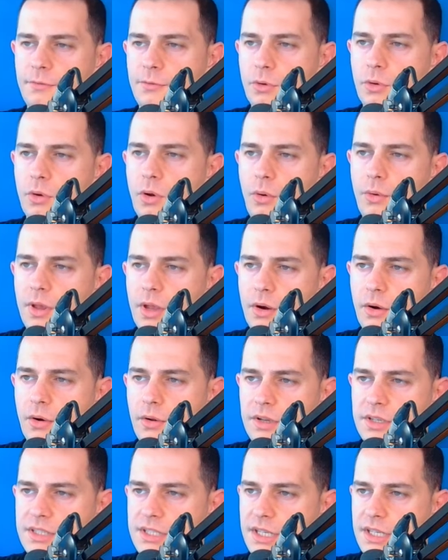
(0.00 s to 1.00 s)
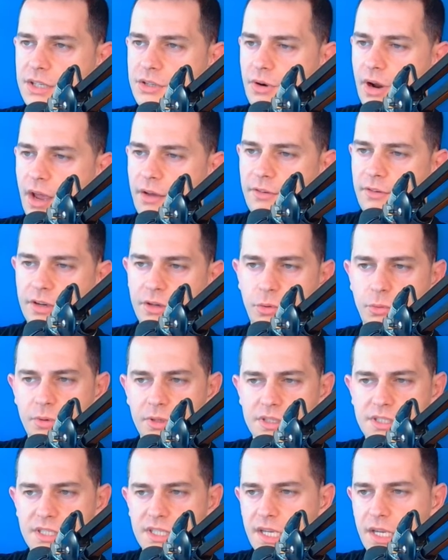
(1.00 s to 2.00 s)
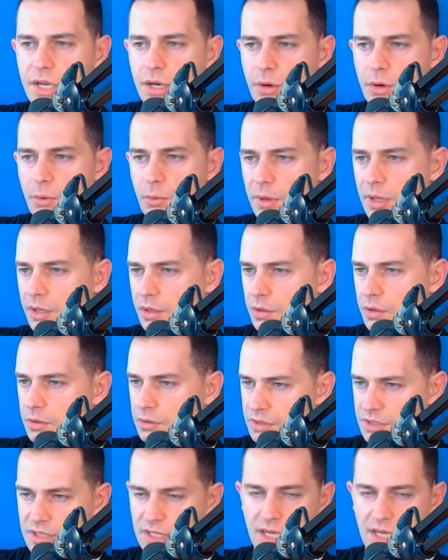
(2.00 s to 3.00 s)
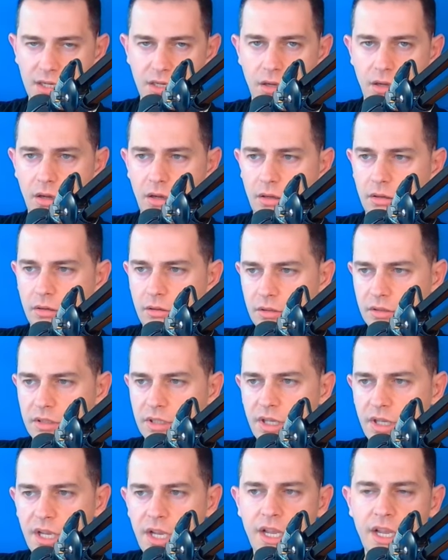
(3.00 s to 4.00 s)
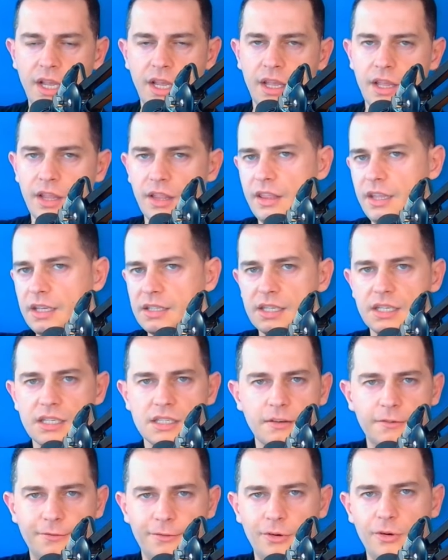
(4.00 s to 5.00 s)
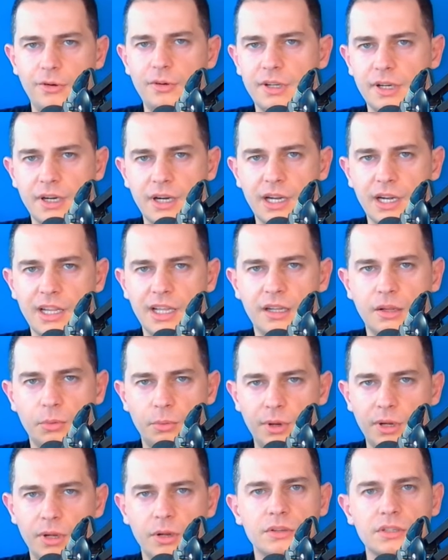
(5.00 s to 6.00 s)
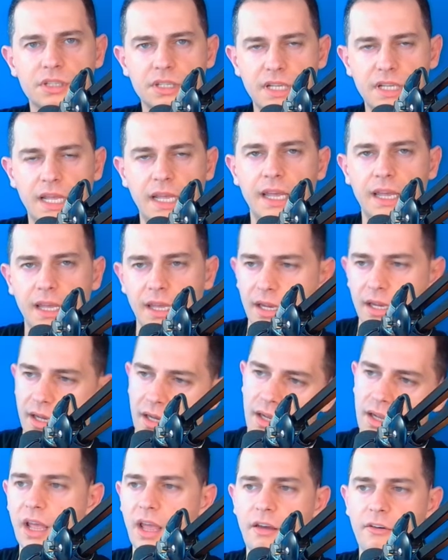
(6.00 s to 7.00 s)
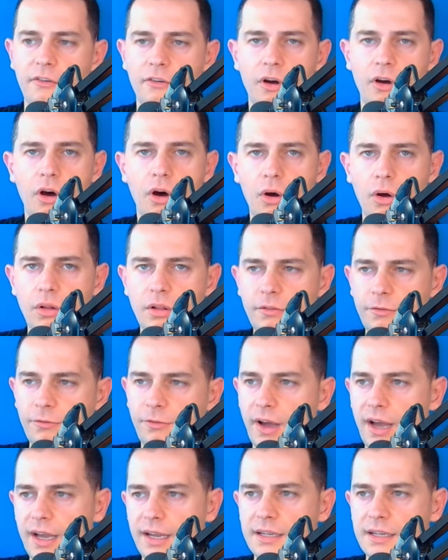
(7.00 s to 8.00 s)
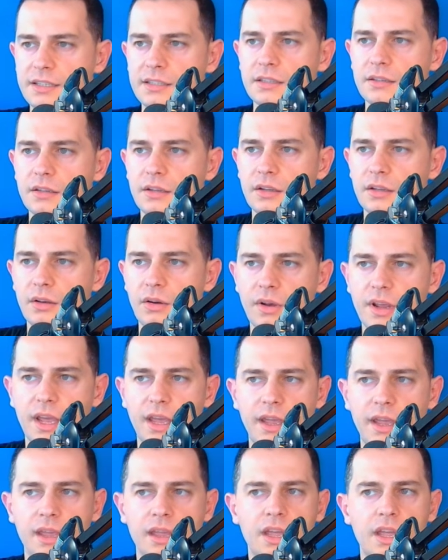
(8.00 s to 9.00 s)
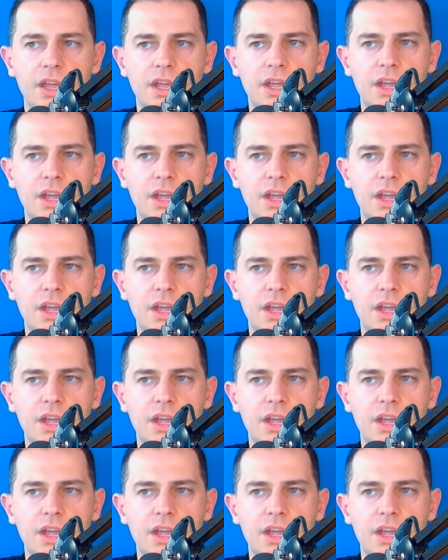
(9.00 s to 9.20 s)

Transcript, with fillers: If you go here on the C drive and you will see here Windows.old, this is the folder that Windows 10 have all the files, okay?